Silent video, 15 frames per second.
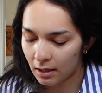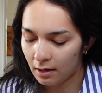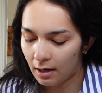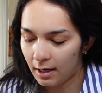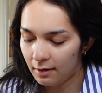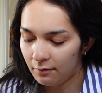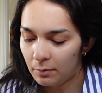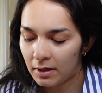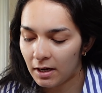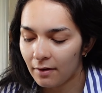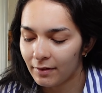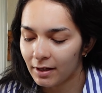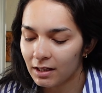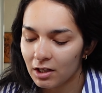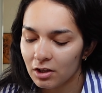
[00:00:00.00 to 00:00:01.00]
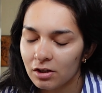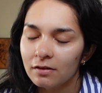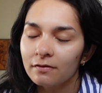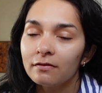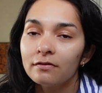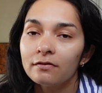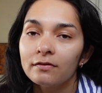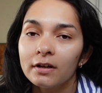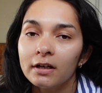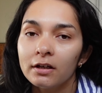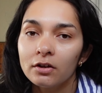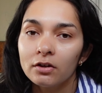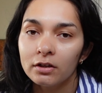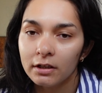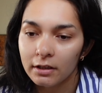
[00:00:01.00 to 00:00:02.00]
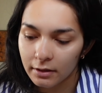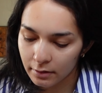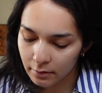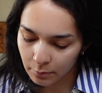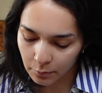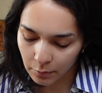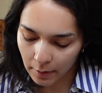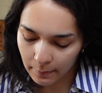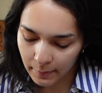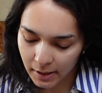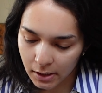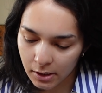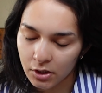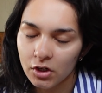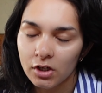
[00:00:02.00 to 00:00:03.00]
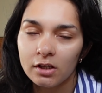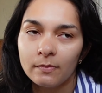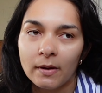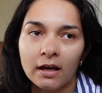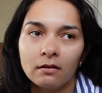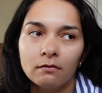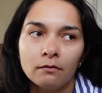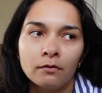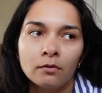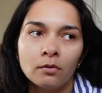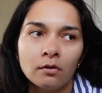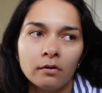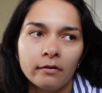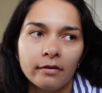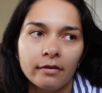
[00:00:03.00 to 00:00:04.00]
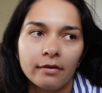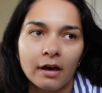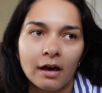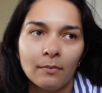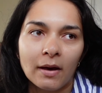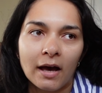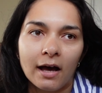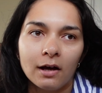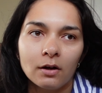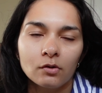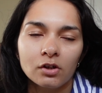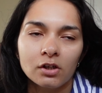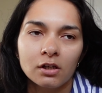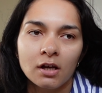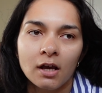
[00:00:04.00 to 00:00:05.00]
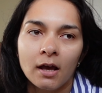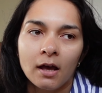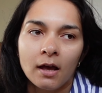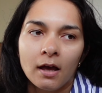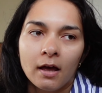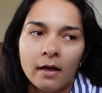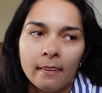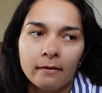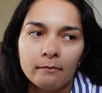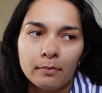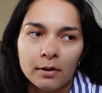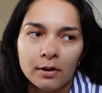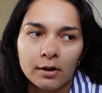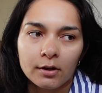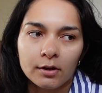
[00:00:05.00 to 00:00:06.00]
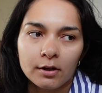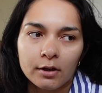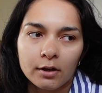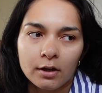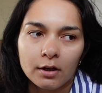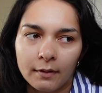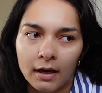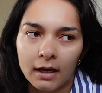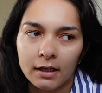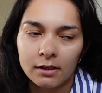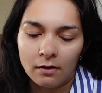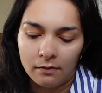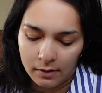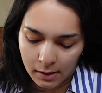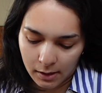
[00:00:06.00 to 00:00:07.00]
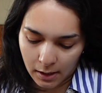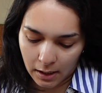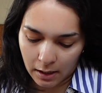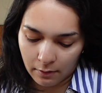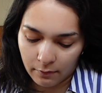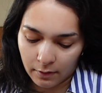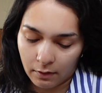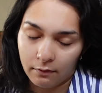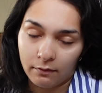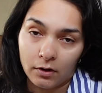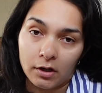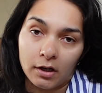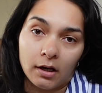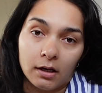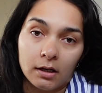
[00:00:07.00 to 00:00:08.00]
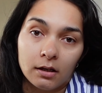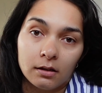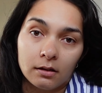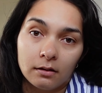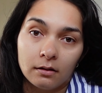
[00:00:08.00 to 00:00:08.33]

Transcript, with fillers: and I have been having lots of good little messages back and forth about the book he's obviously very very